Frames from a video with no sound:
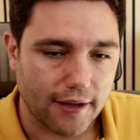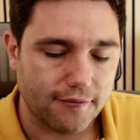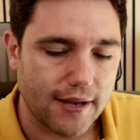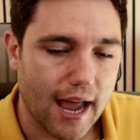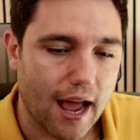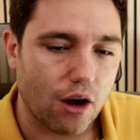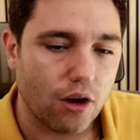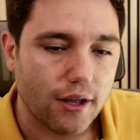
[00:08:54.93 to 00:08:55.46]

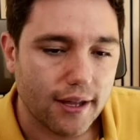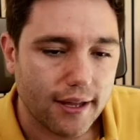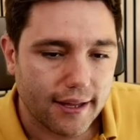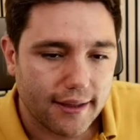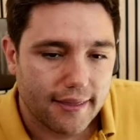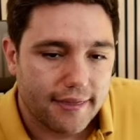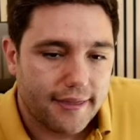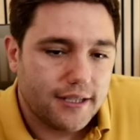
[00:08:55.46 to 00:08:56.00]
Now
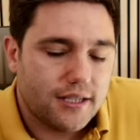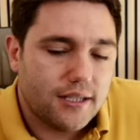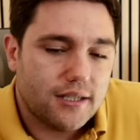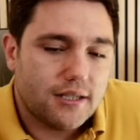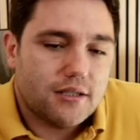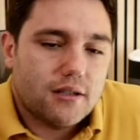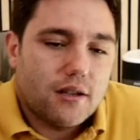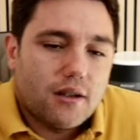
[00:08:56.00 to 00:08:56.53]
this
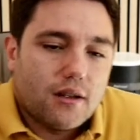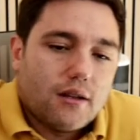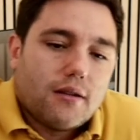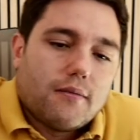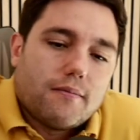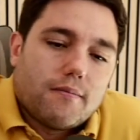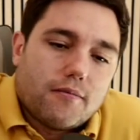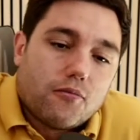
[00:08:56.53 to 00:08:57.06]
is
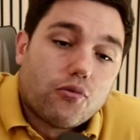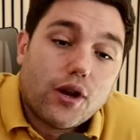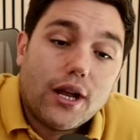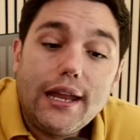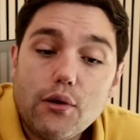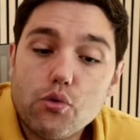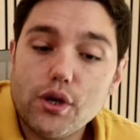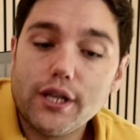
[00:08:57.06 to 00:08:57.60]
really
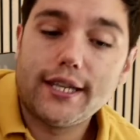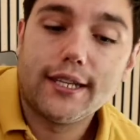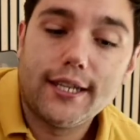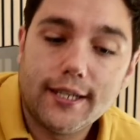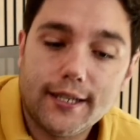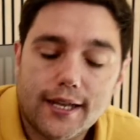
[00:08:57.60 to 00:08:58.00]
weakening